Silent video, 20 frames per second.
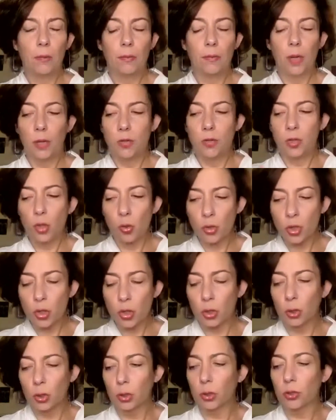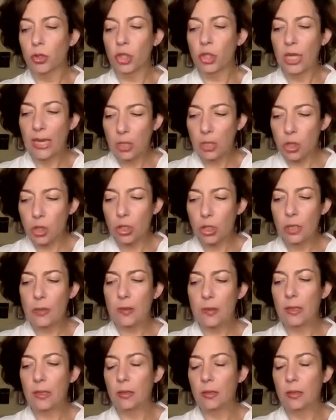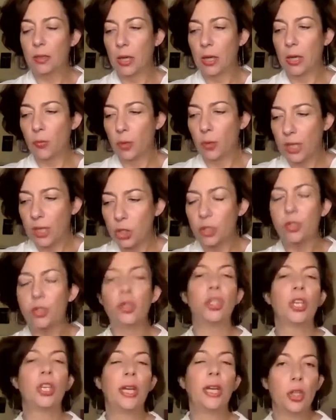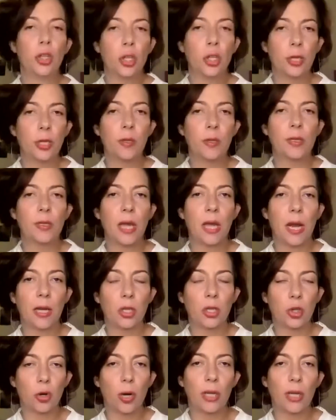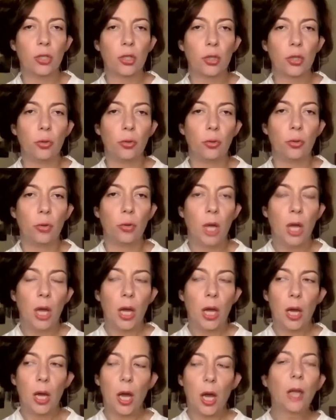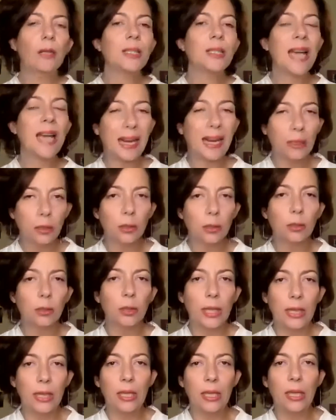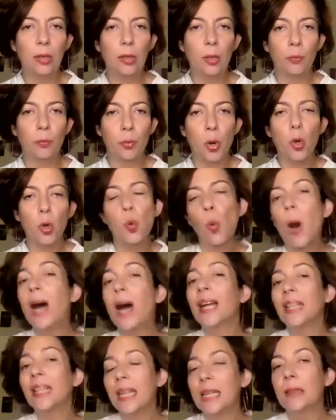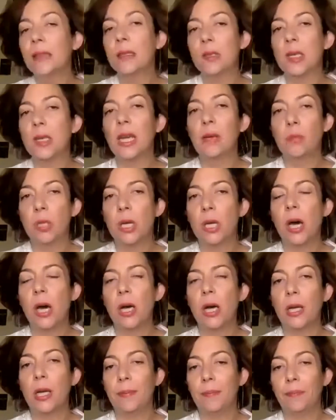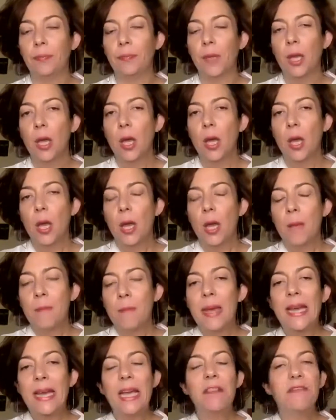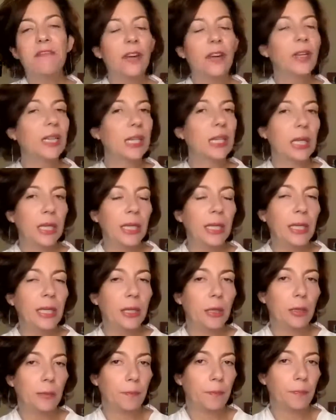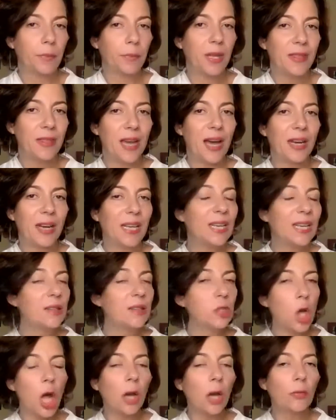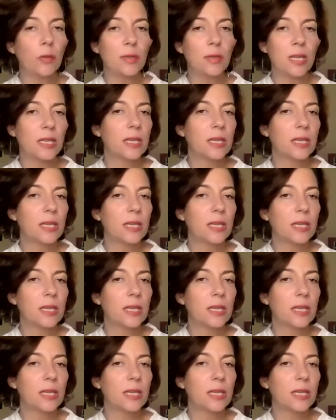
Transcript: social changes and religious changes that I try to untangle in the book, while at the same time making very clear that intolerance and